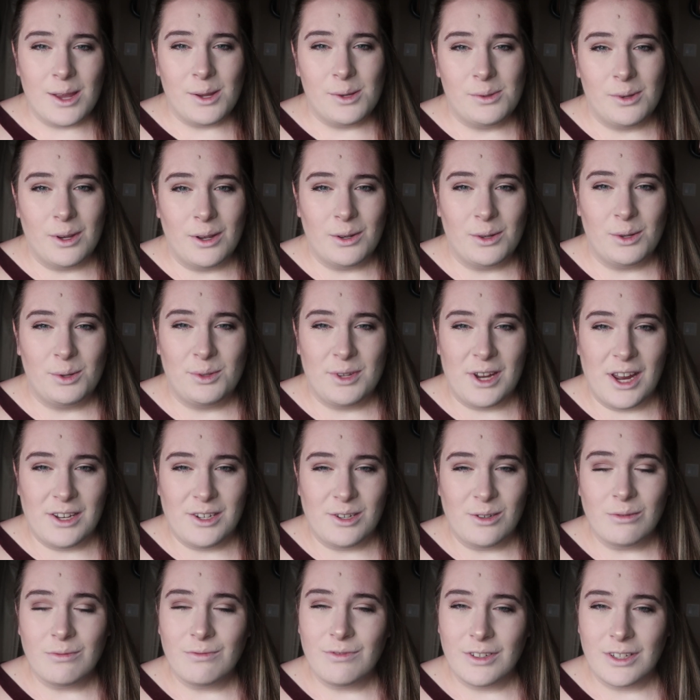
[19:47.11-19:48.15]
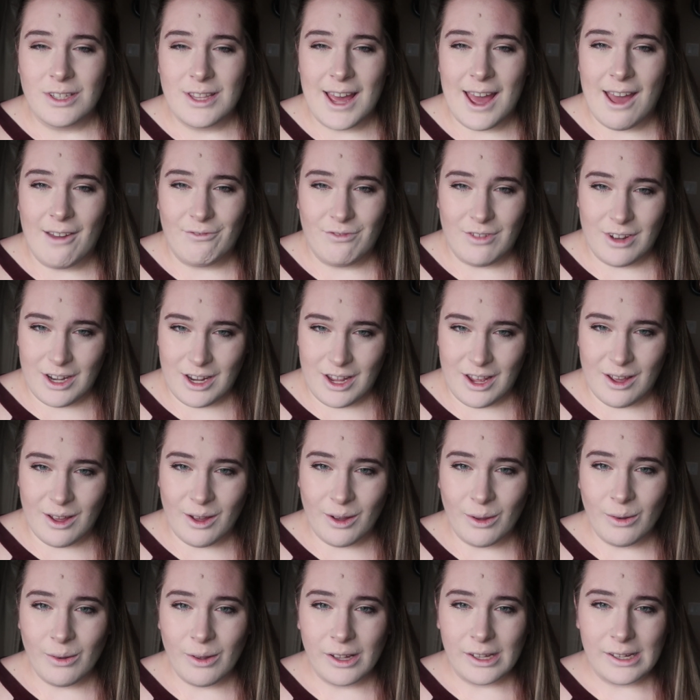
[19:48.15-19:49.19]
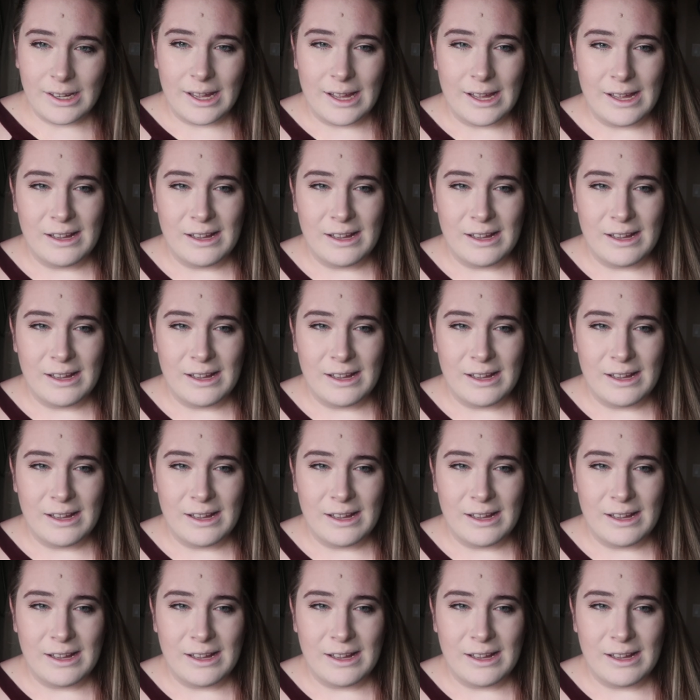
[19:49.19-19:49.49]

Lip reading: So stay tuned for that video.